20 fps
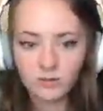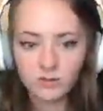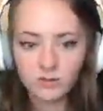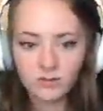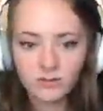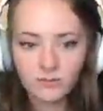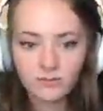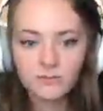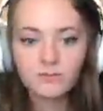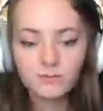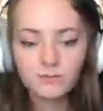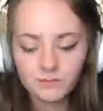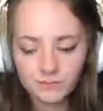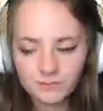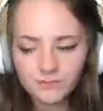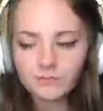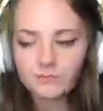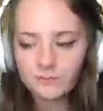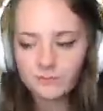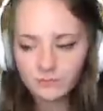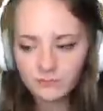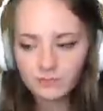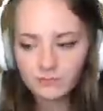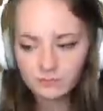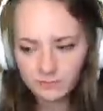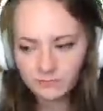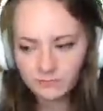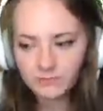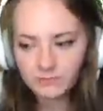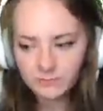dark
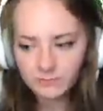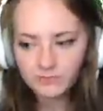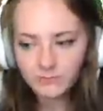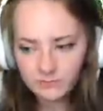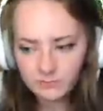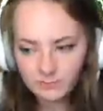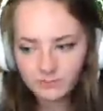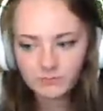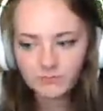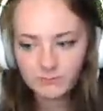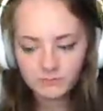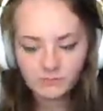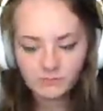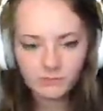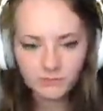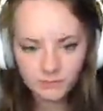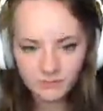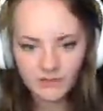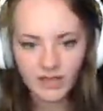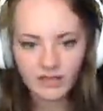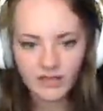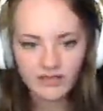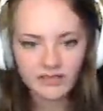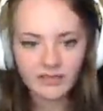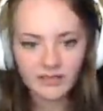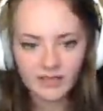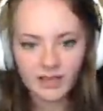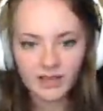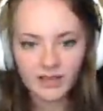brown color, and it's like